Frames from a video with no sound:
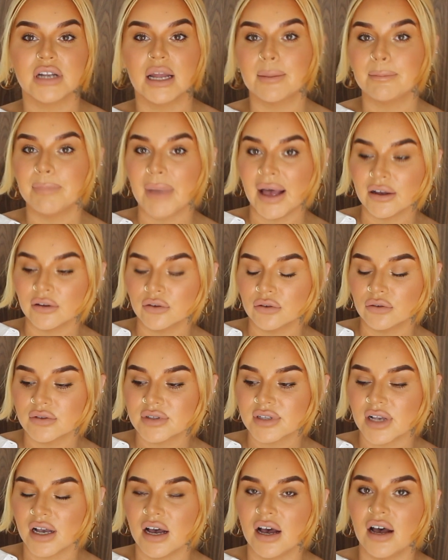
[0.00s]
of like
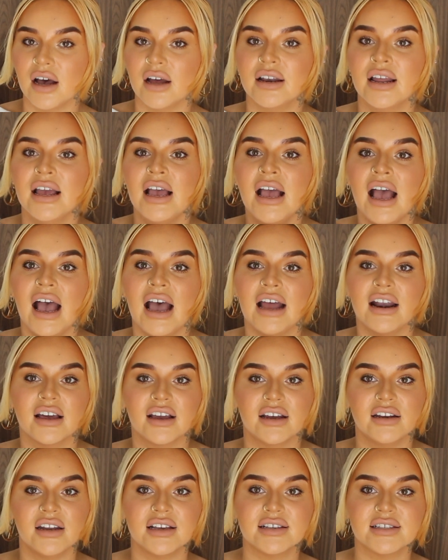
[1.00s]
bangles on and
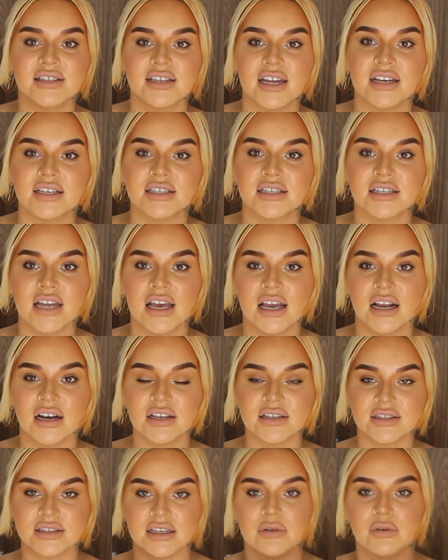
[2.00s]
like a nice dainty
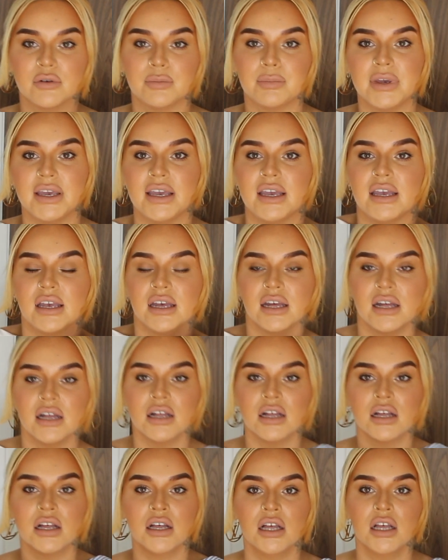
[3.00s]
necklace, it would be
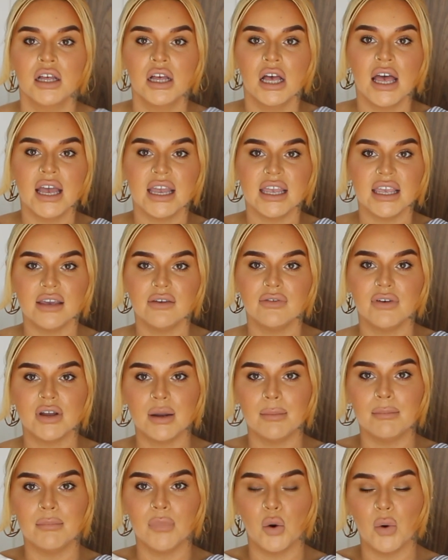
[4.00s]
even
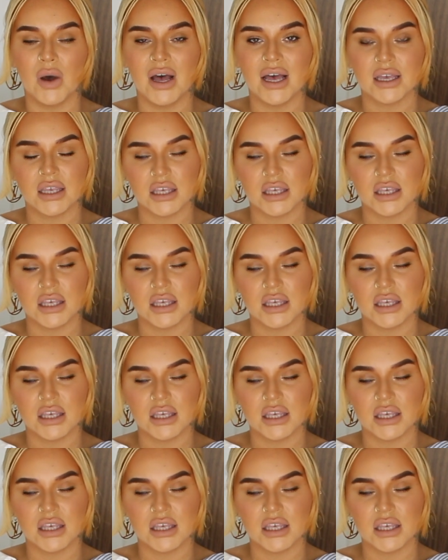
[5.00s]
more